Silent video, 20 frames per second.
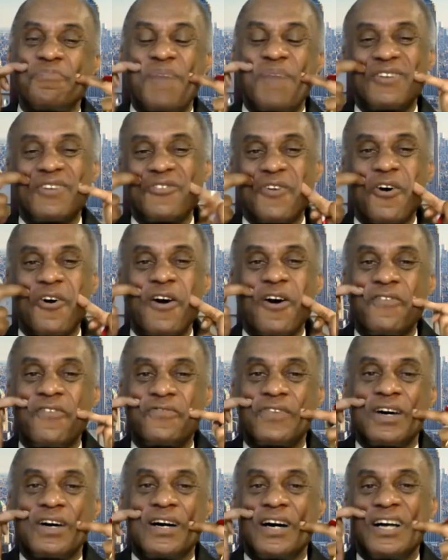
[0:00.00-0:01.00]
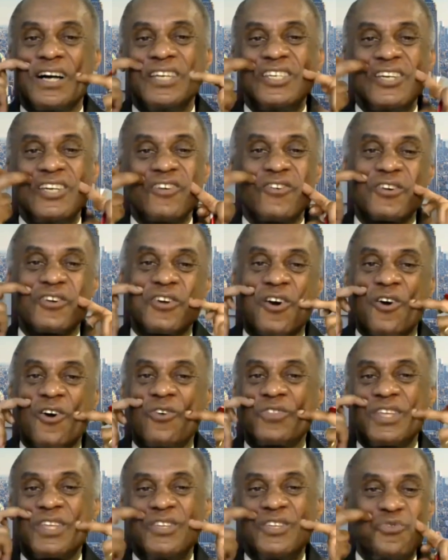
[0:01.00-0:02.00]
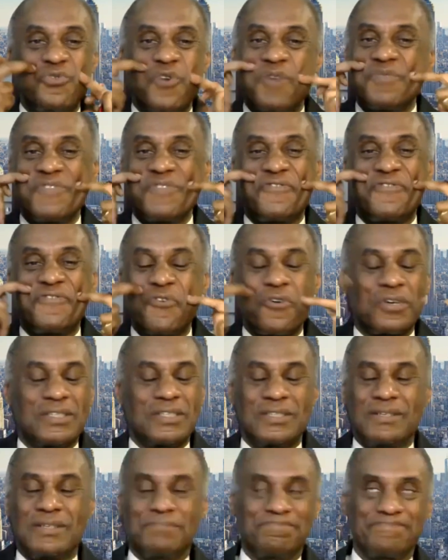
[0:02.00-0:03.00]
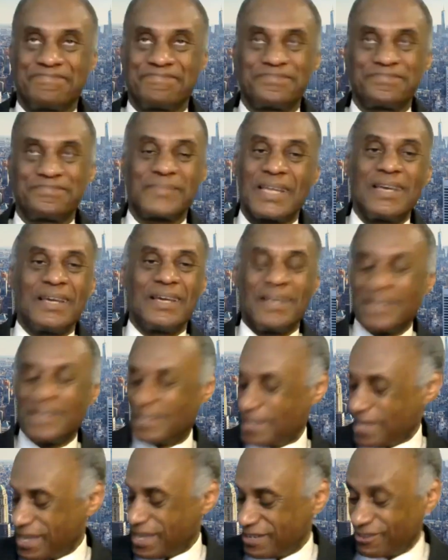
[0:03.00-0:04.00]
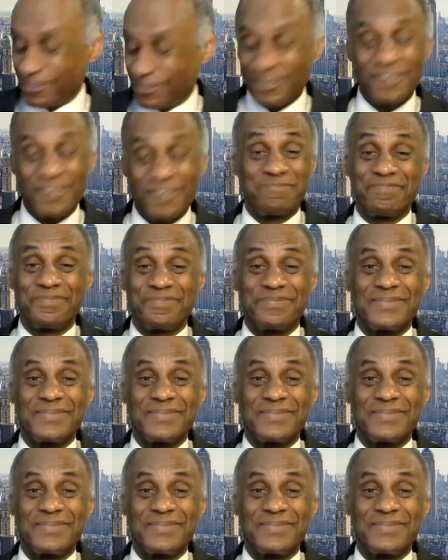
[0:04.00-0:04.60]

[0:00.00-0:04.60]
were better off a year ago than you were before? I don't know.